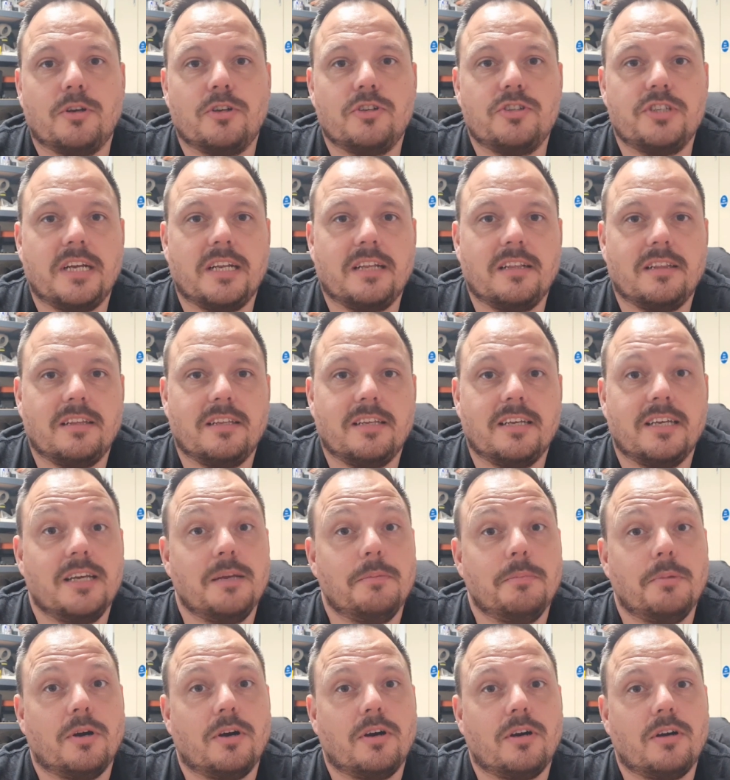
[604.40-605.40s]
more
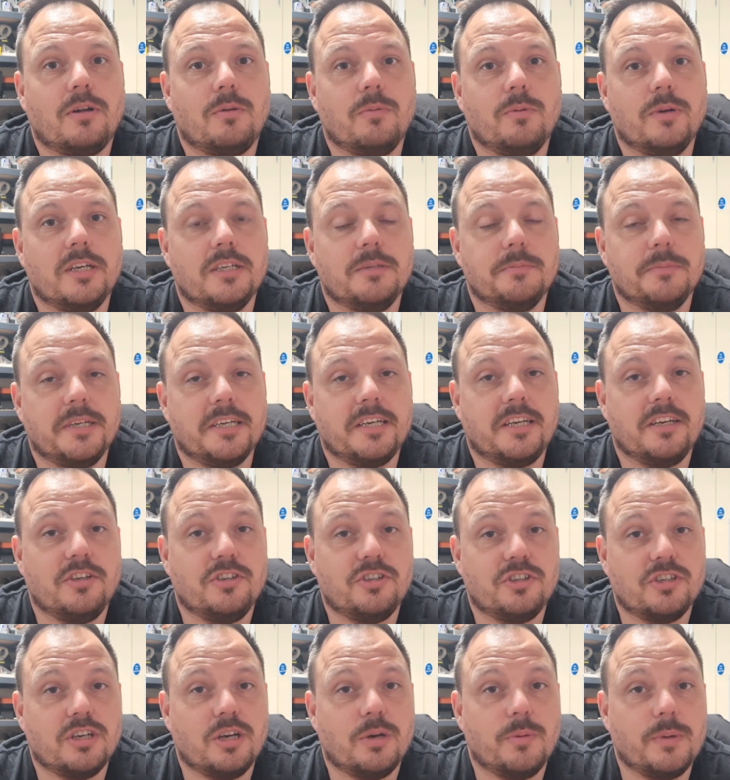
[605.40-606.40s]
gently, but always
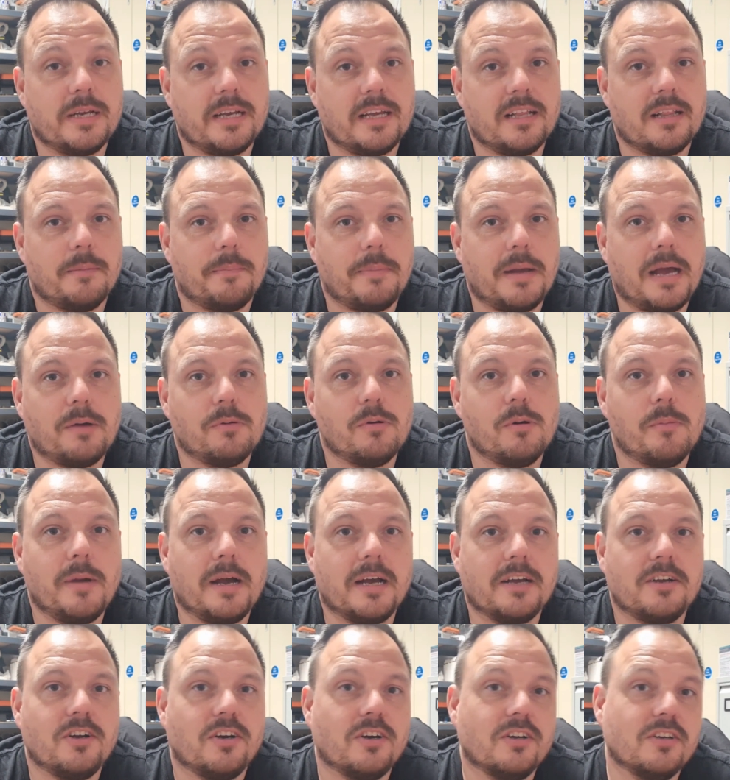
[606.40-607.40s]
making sure we get the power
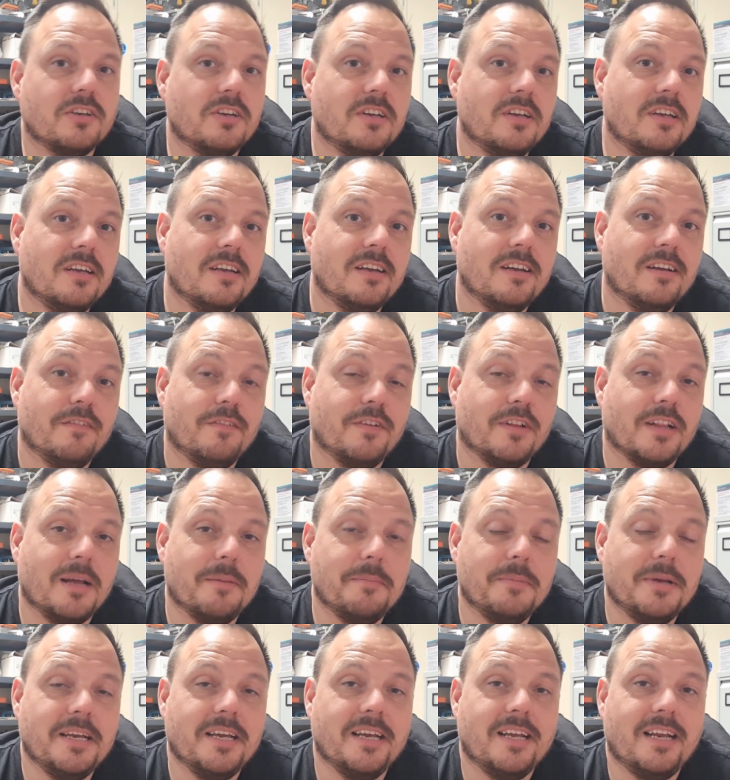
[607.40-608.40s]
back on for
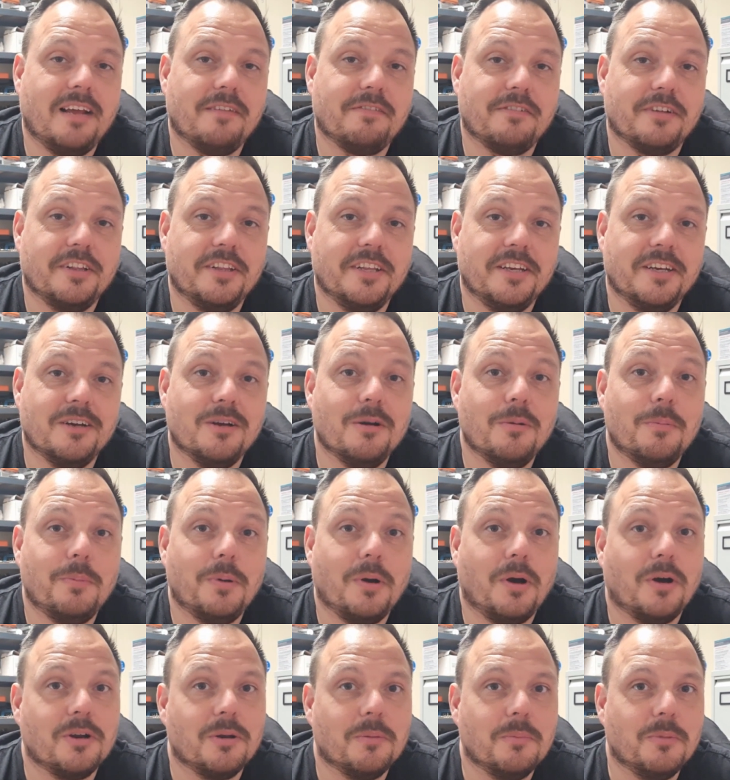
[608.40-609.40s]
them hitting everything
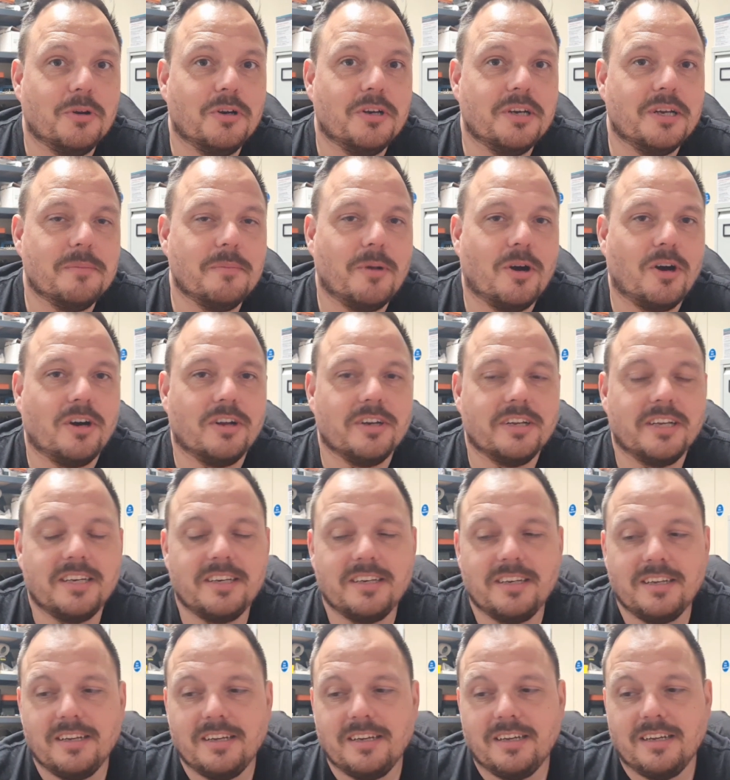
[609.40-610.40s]
up on a Monday
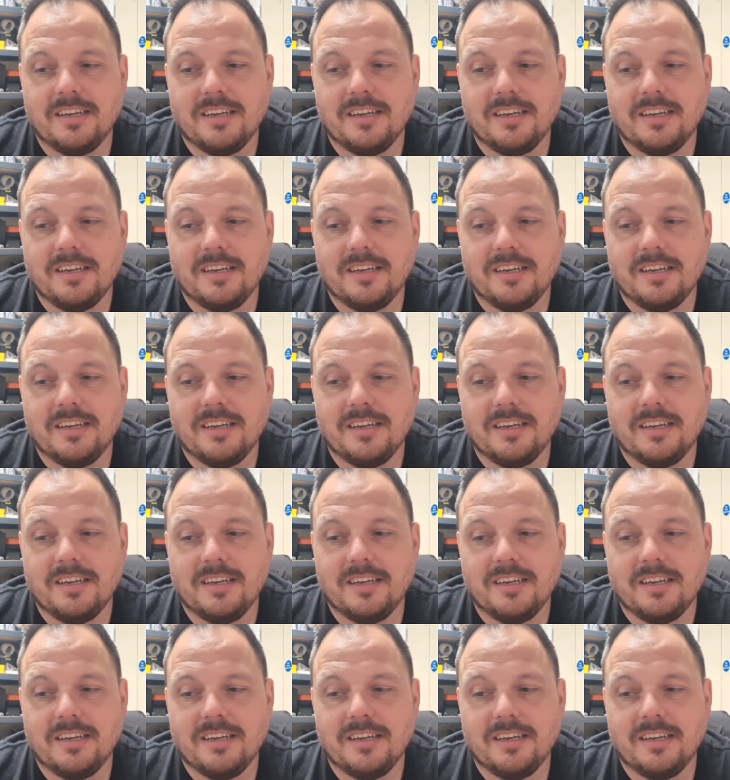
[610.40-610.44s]
morning.